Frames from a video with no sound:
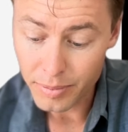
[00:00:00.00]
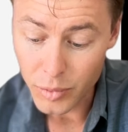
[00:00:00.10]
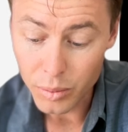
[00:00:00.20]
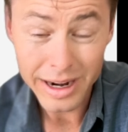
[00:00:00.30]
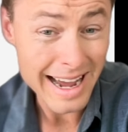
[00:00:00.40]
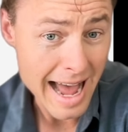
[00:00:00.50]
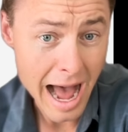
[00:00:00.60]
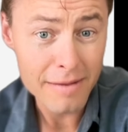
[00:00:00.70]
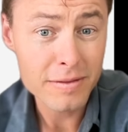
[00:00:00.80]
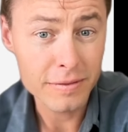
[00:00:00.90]
but when I
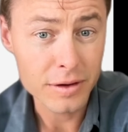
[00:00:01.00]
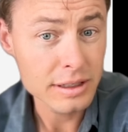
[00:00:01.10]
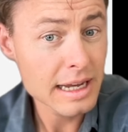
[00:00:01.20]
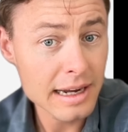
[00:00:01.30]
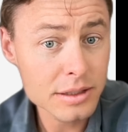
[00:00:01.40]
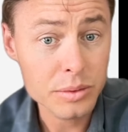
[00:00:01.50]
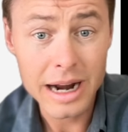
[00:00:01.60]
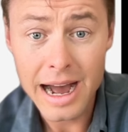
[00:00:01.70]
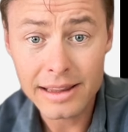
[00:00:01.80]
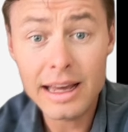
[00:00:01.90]
have the vertex, what
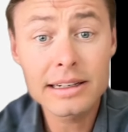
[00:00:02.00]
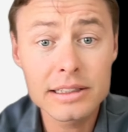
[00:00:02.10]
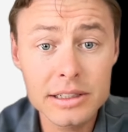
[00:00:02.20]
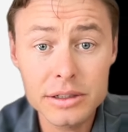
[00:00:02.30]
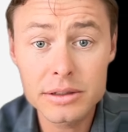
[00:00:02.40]
I like to do